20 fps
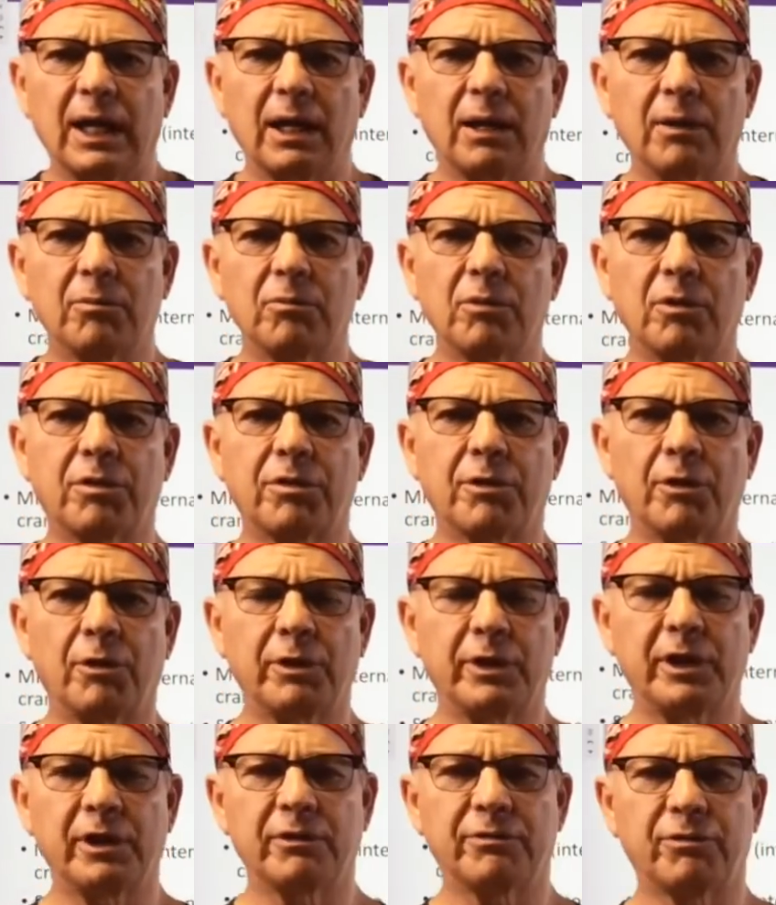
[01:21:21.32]
So the
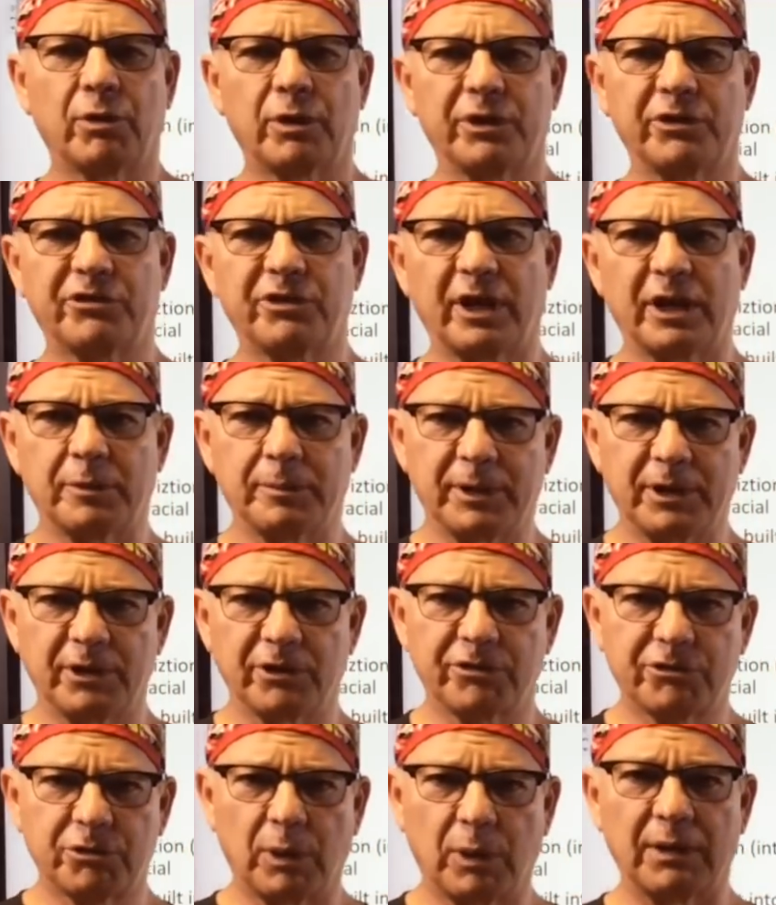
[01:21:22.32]
question is there any
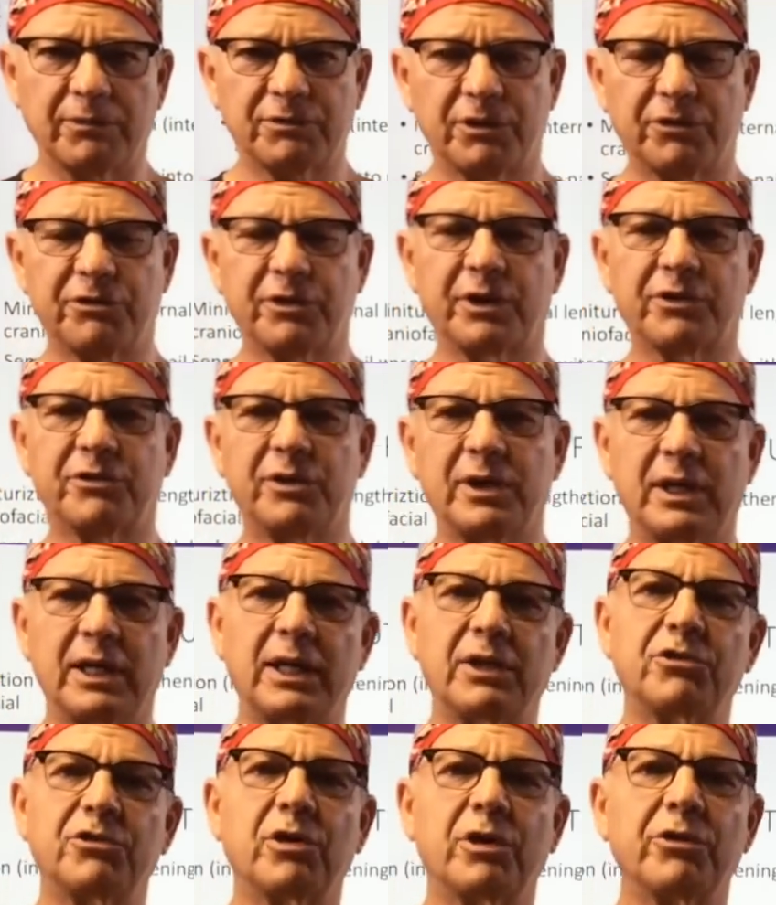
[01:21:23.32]
hope for older
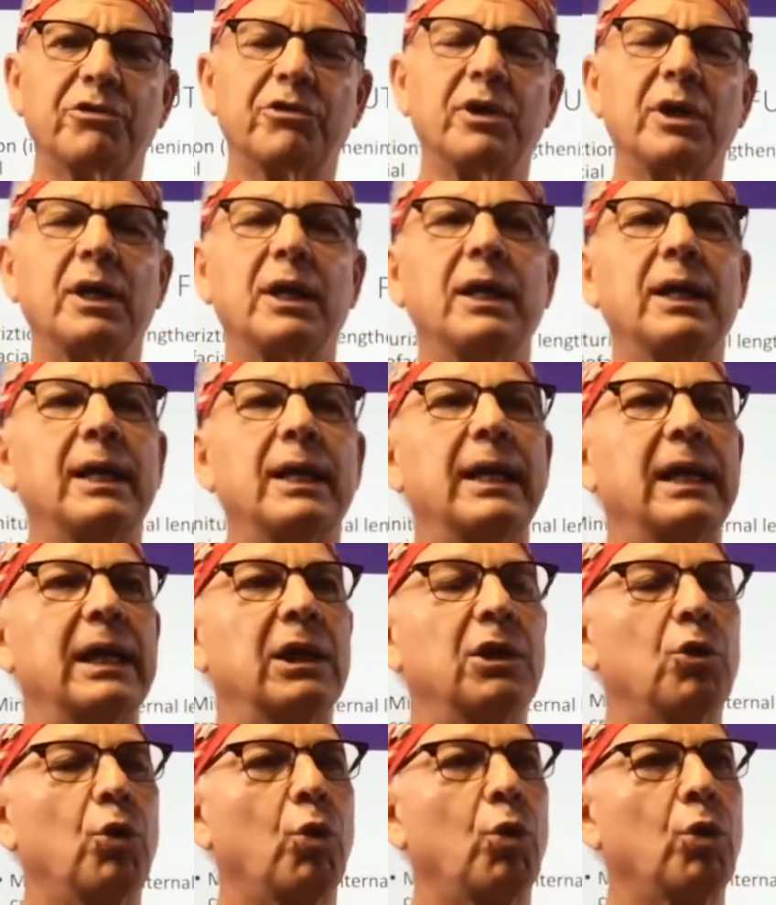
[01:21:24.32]
patients?
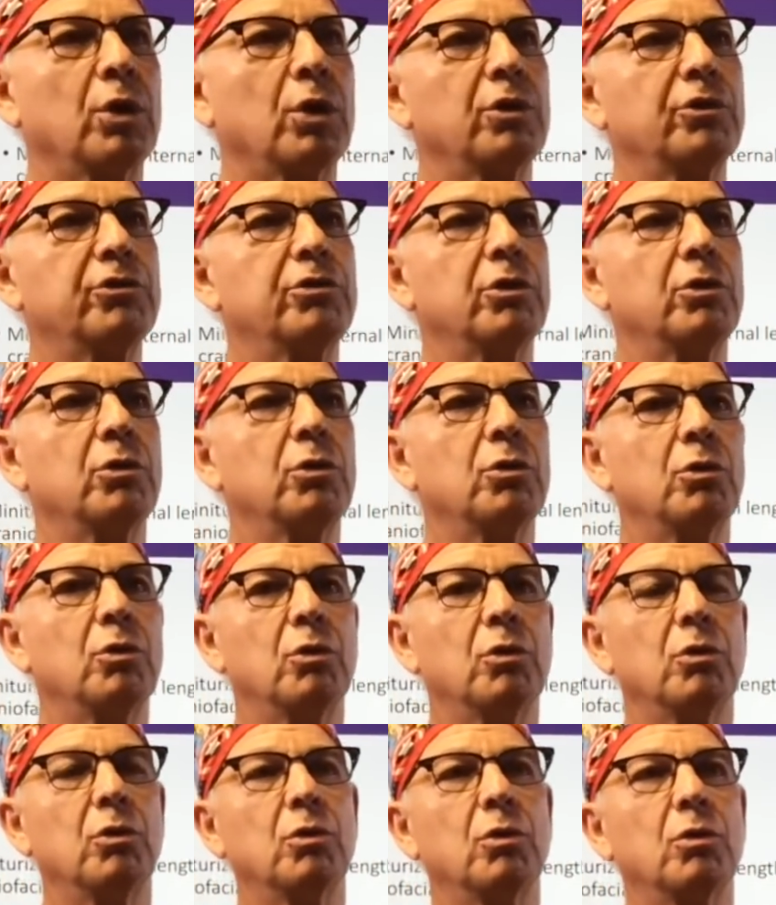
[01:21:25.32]
The
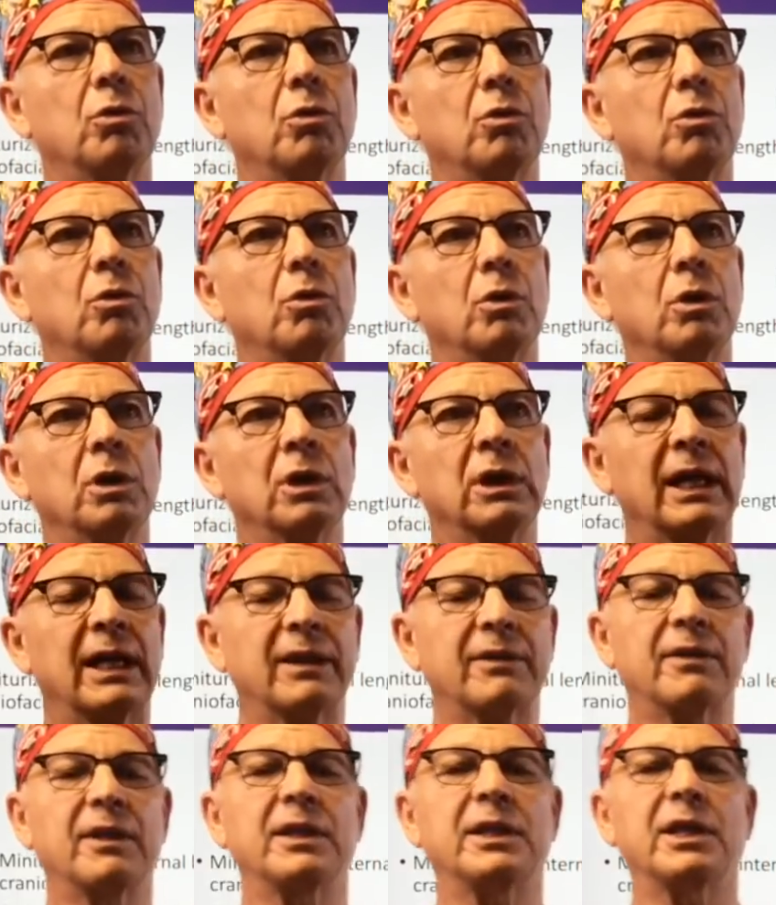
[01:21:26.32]

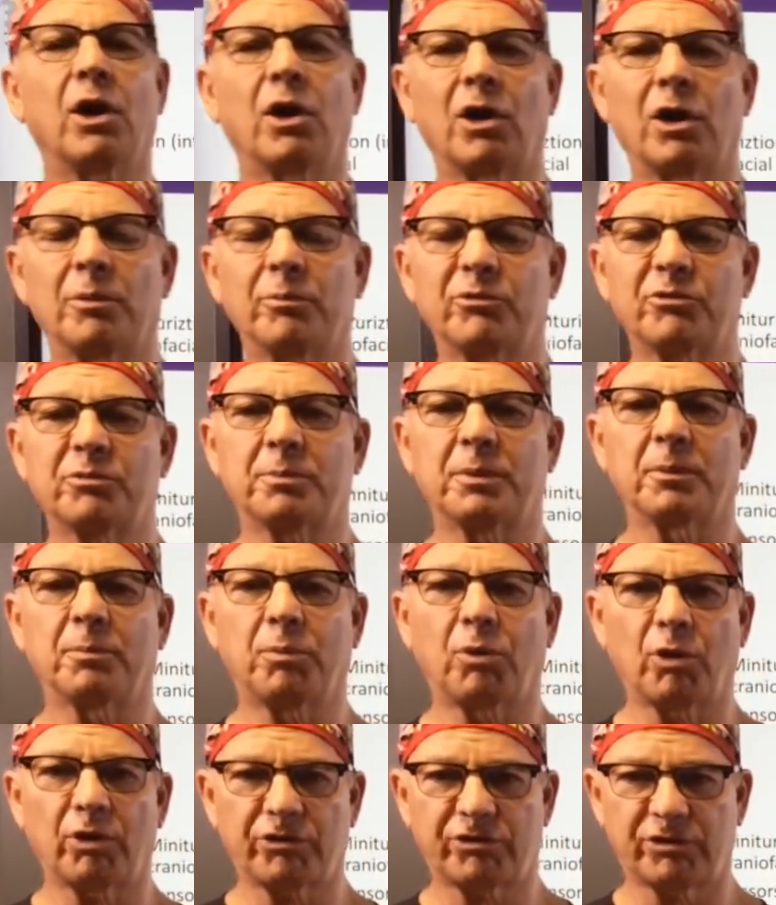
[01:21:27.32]
person writing is
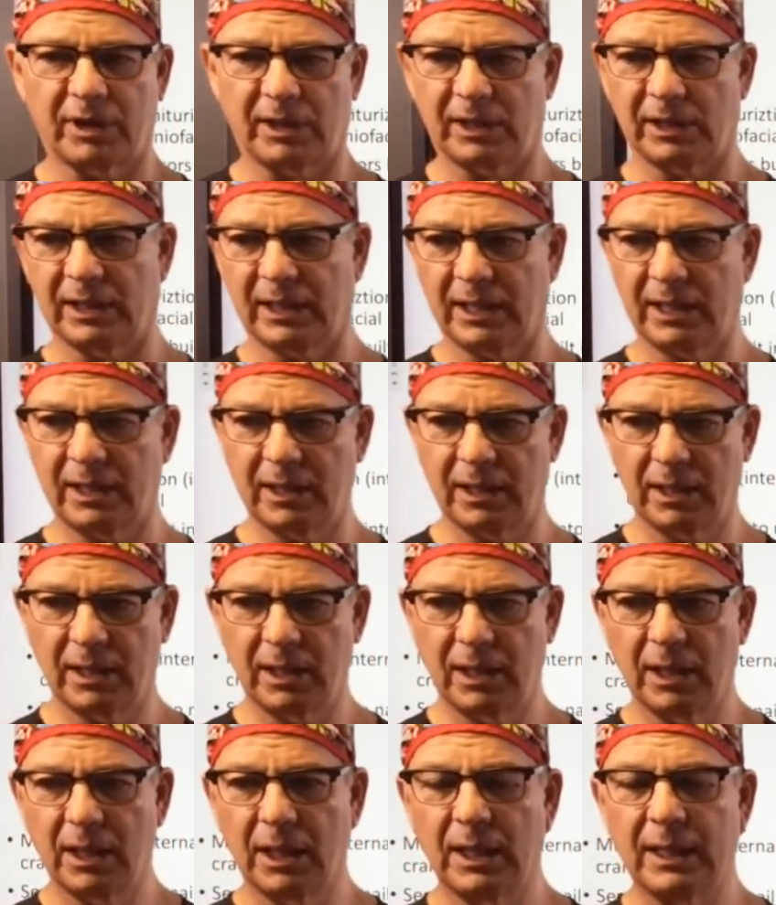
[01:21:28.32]
45. That
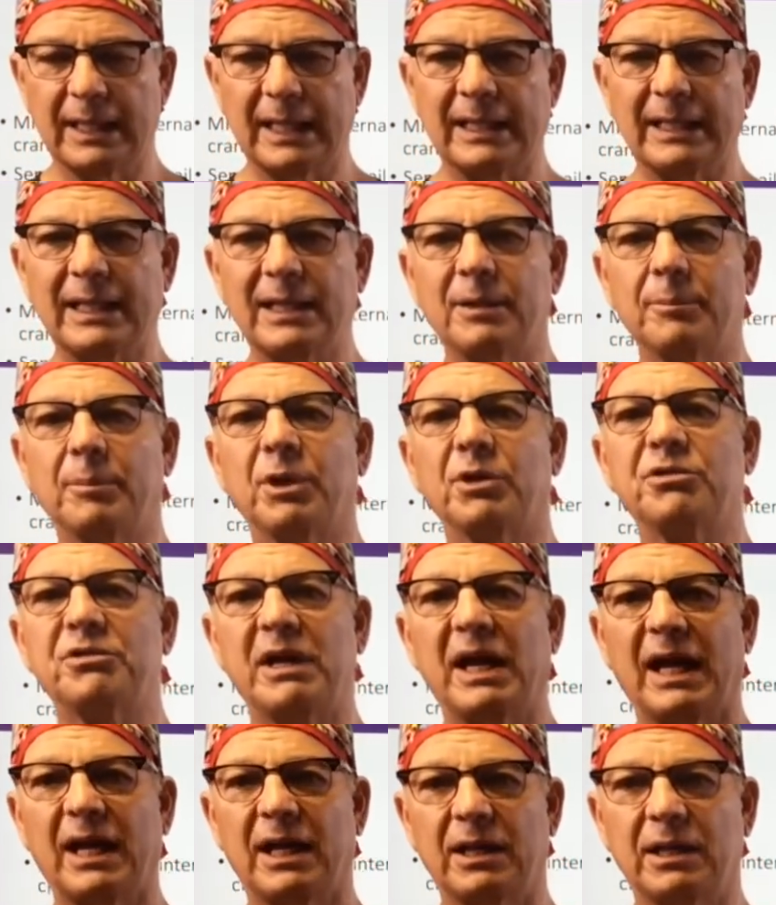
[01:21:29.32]
sounds really good
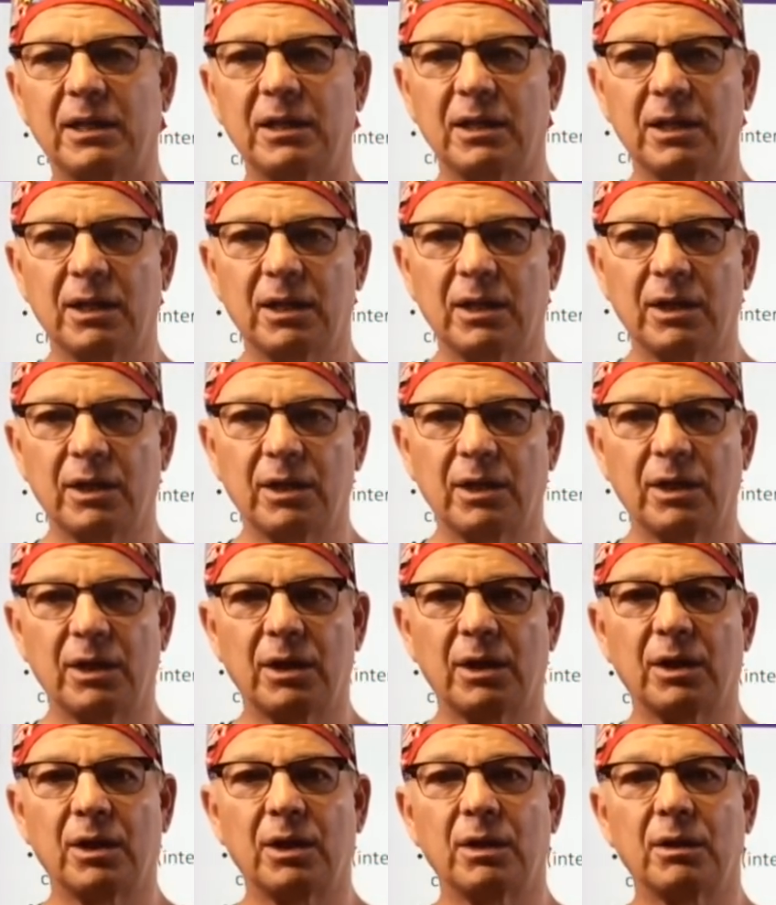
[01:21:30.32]
age from where I'm
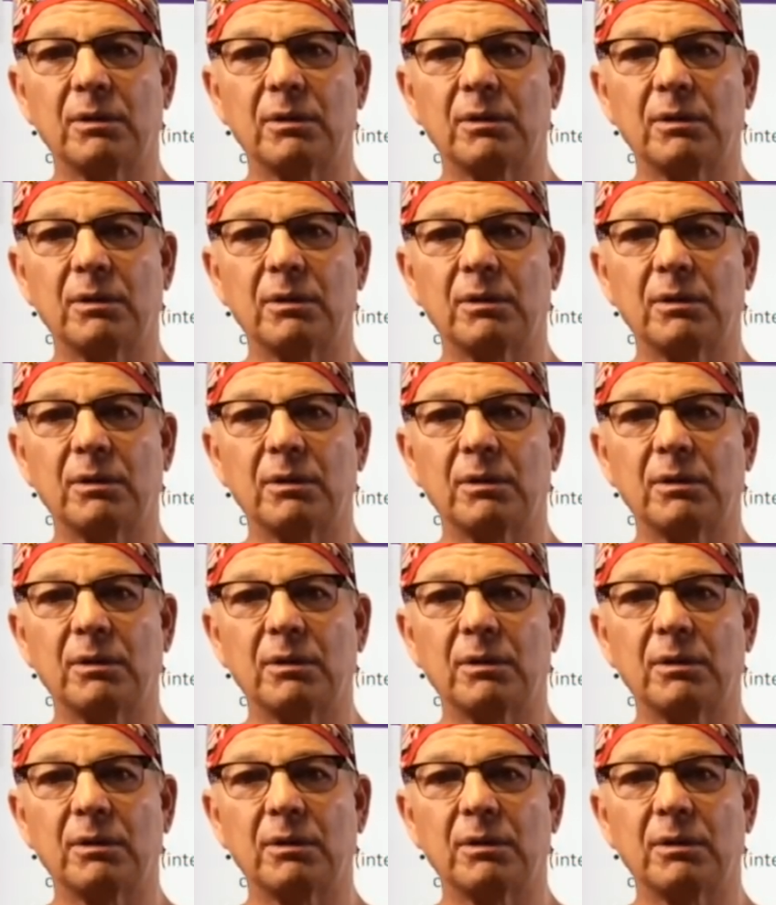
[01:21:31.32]
standing.